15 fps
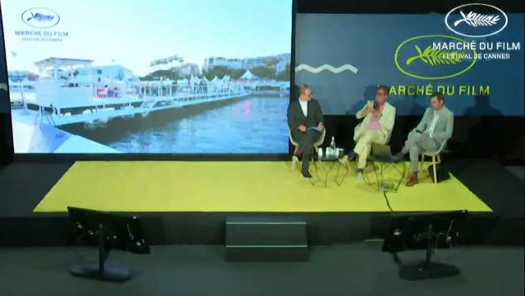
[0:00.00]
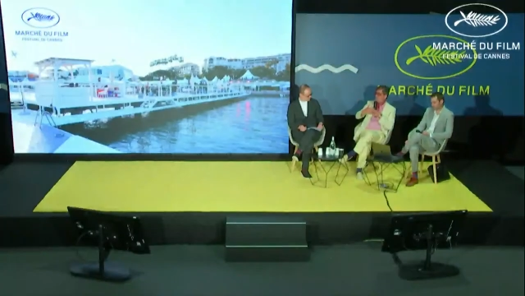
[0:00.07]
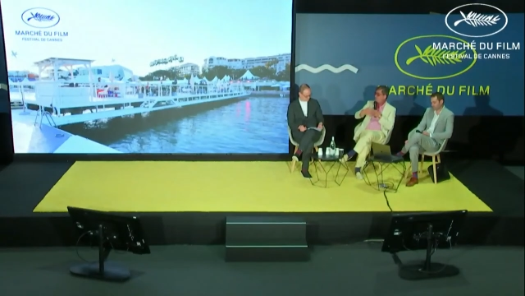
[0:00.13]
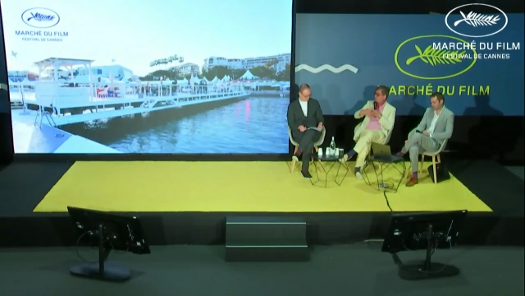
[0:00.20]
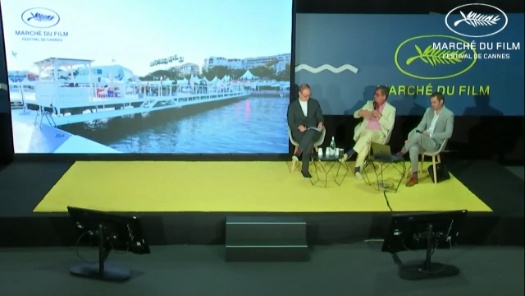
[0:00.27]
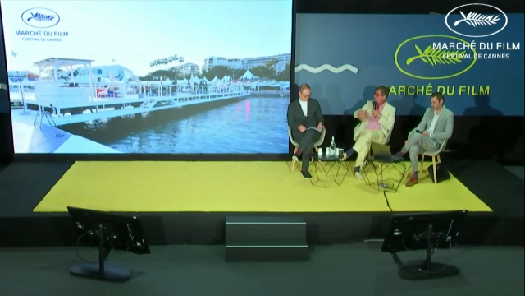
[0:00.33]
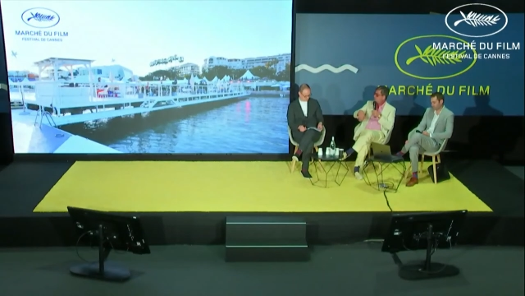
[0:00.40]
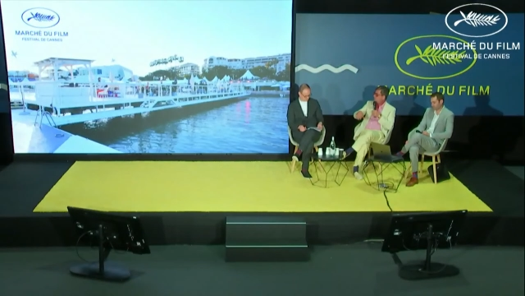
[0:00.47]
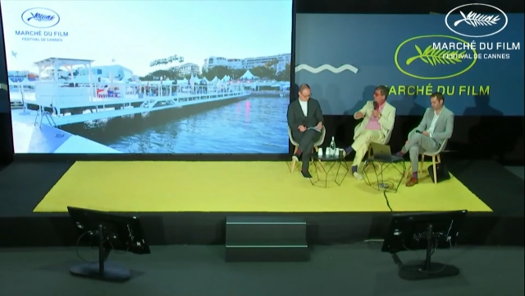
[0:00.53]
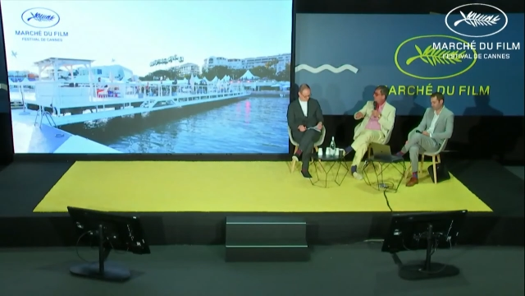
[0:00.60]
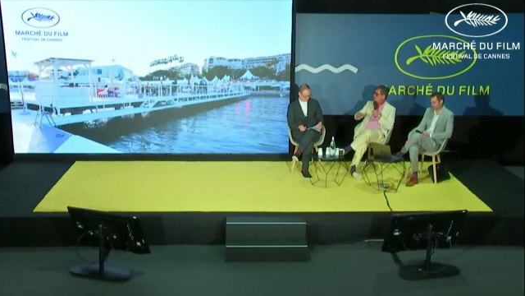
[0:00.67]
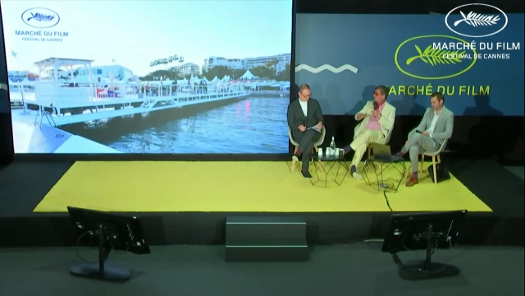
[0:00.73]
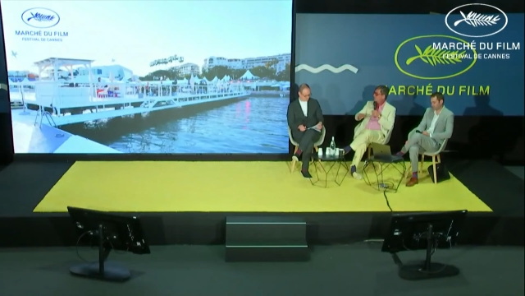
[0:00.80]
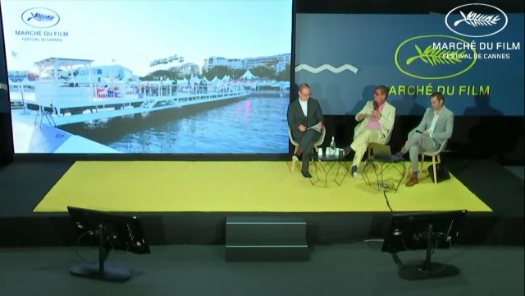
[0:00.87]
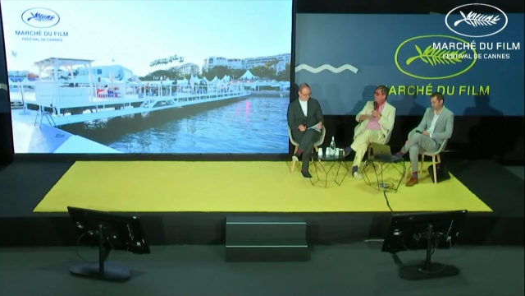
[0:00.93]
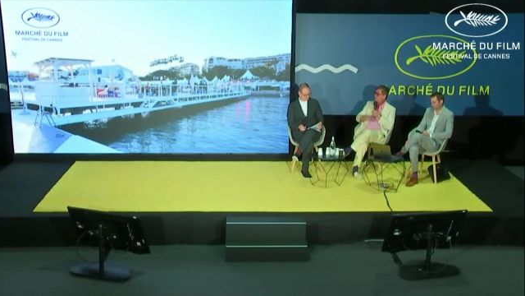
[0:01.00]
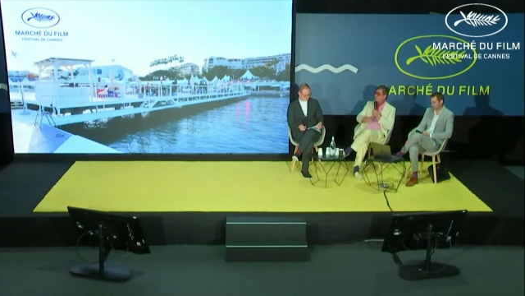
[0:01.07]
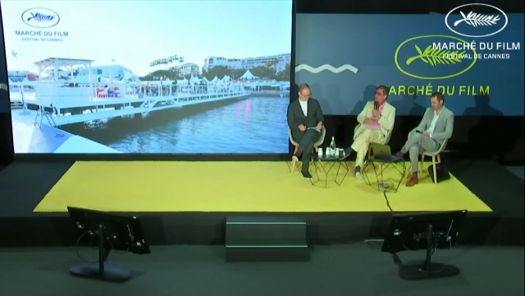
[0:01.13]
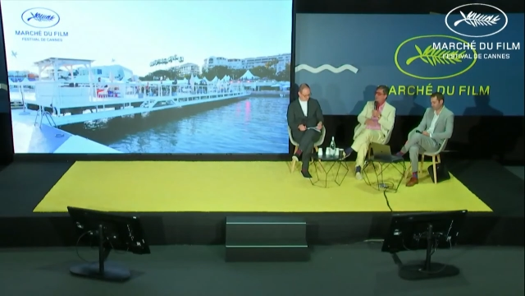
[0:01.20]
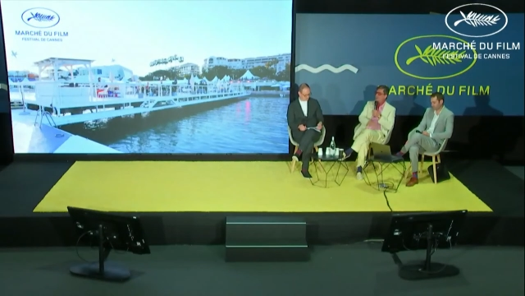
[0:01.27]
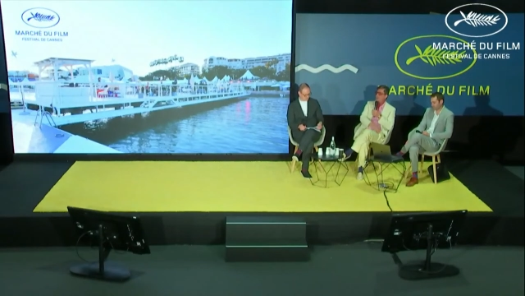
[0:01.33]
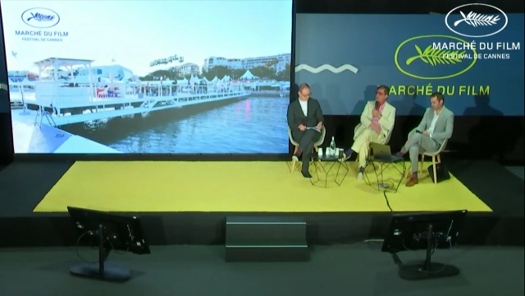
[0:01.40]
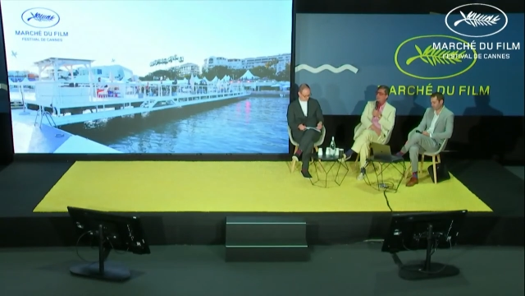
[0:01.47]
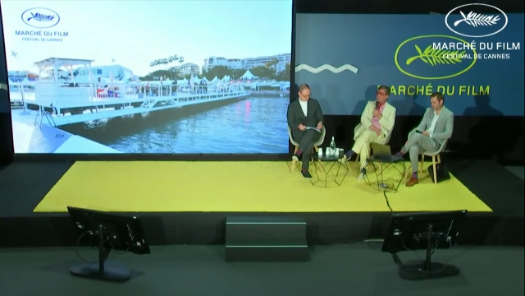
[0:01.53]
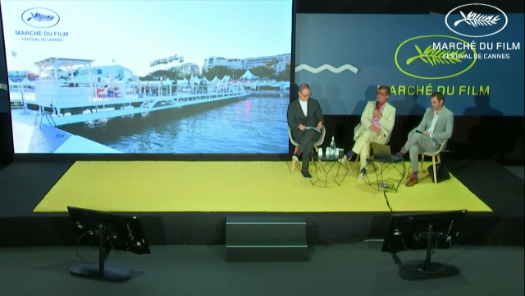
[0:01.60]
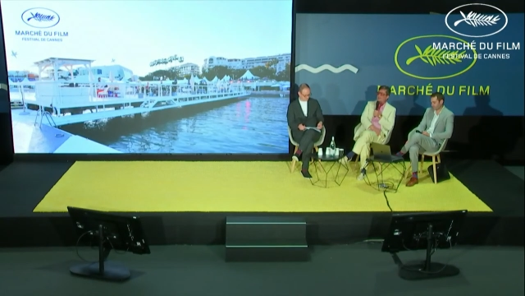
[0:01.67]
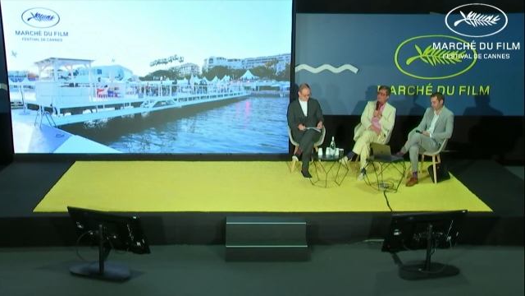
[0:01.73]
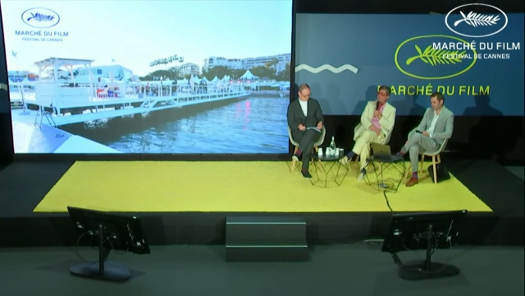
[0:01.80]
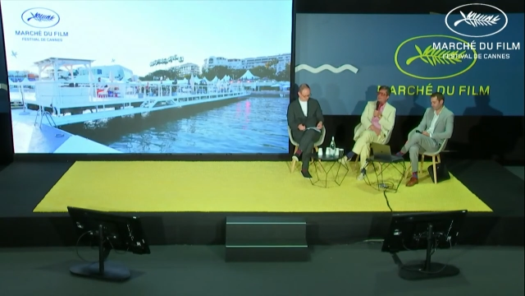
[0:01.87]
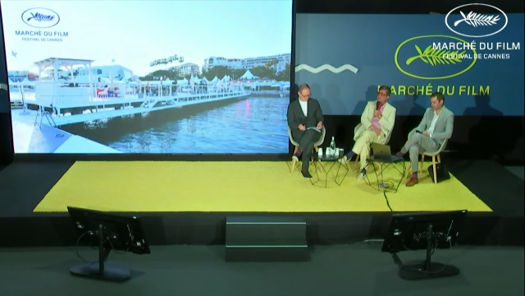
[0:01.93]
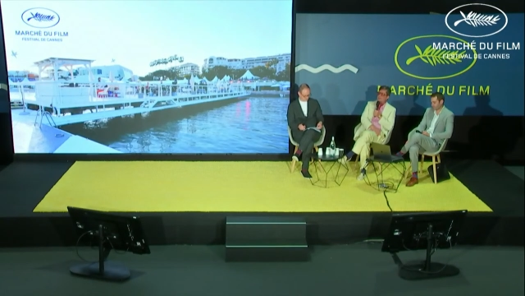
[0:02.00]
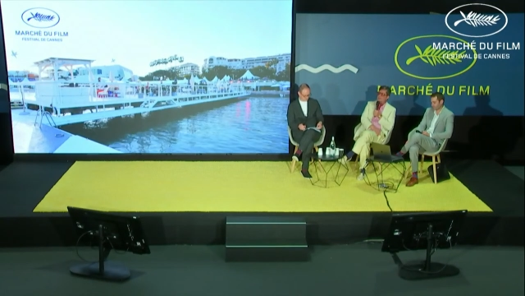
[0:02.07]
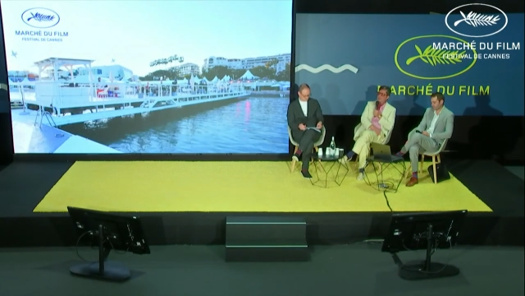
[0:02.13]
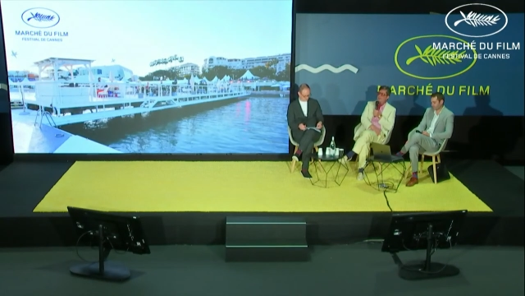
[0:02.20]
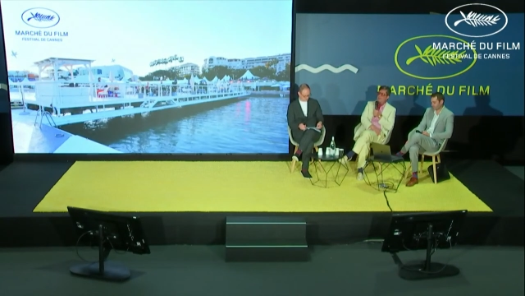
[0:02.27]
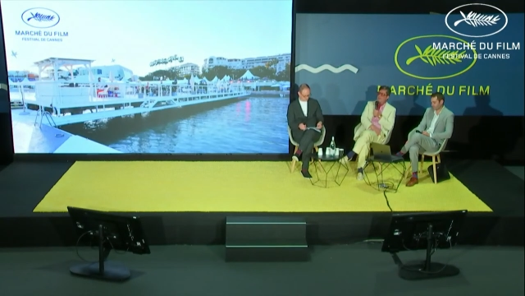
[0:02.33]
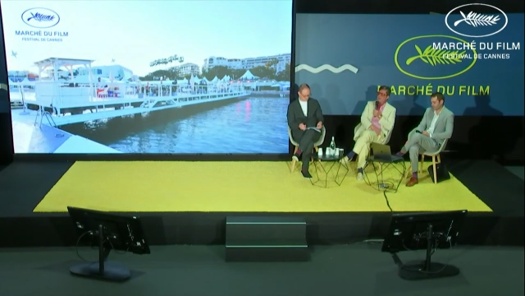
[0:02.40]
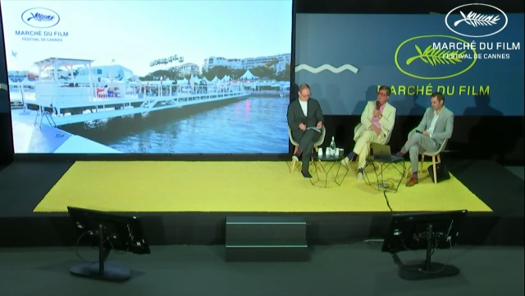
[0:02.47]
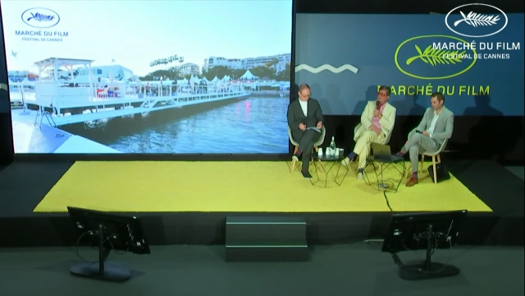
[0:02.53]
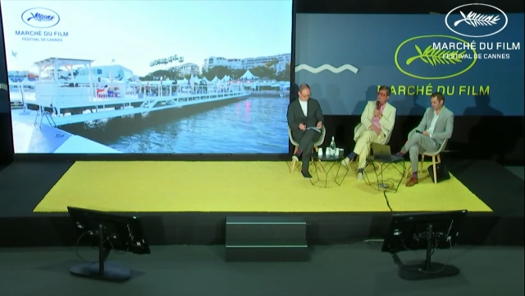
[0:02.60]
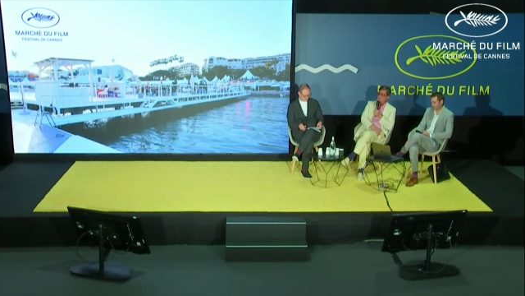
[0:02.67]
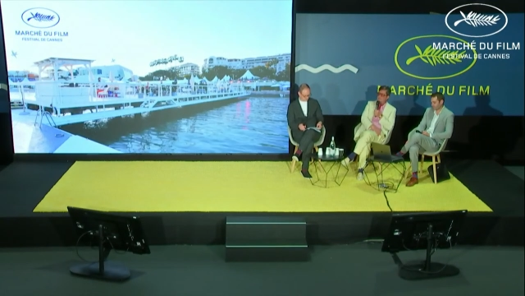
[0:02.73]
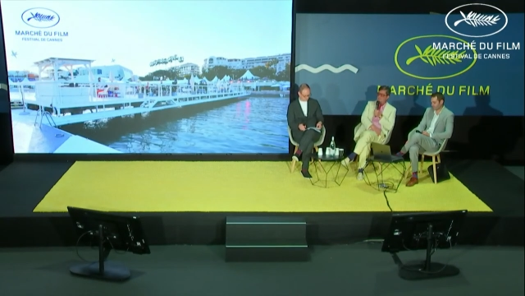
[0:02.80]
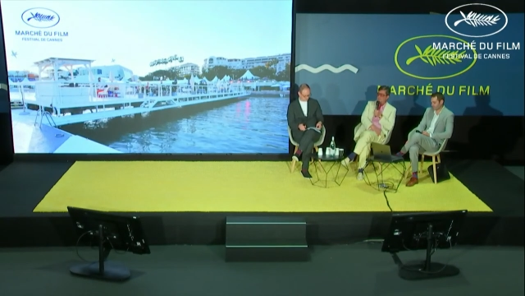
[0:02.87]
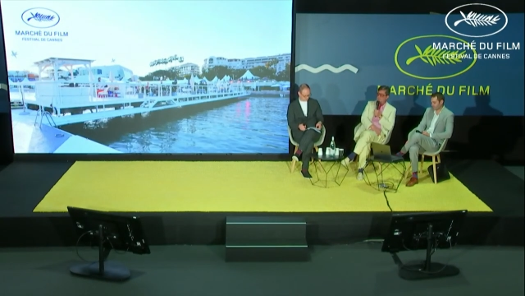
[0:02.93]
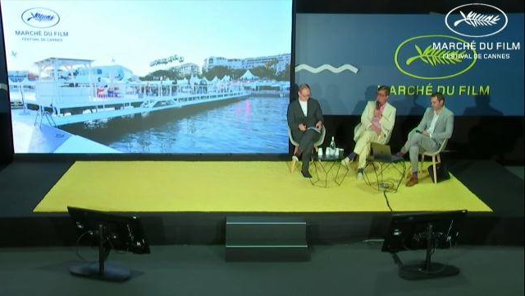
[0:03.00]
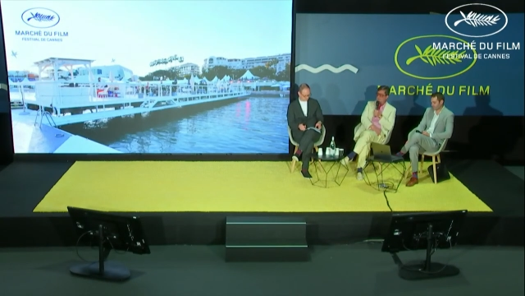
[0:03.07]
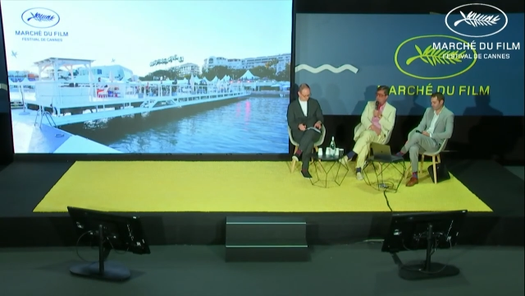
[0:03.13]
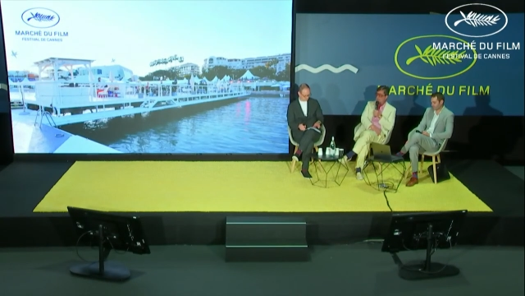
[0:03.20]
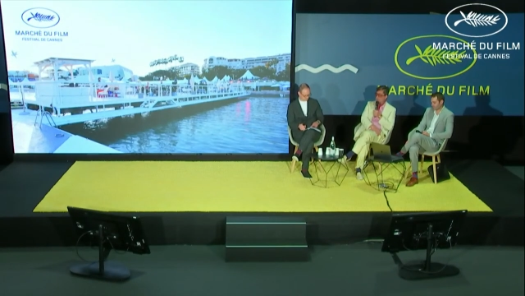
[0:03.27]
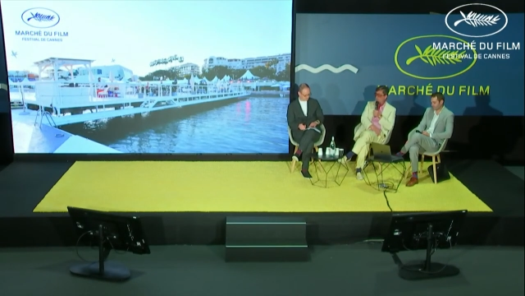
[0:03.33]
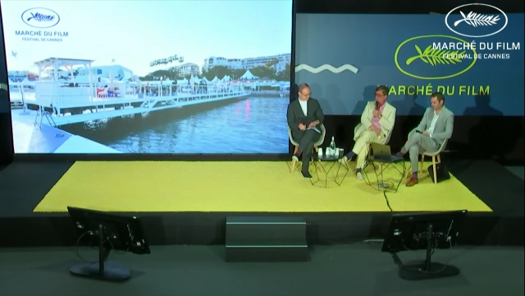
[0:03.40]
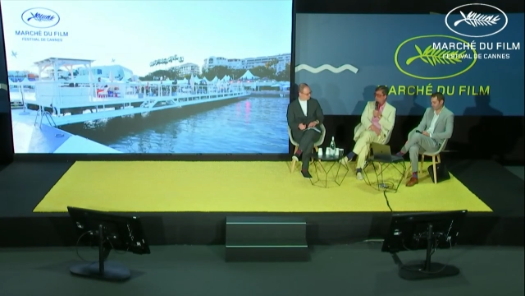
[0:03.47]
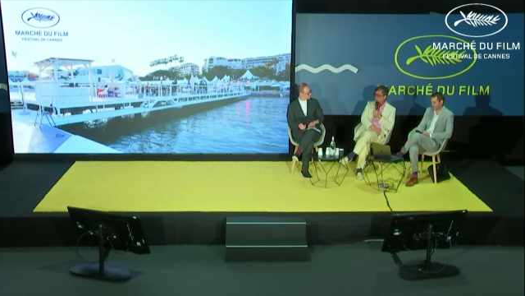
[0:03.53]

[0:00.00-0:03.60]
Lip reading: No face is visible, so there are no lips to read.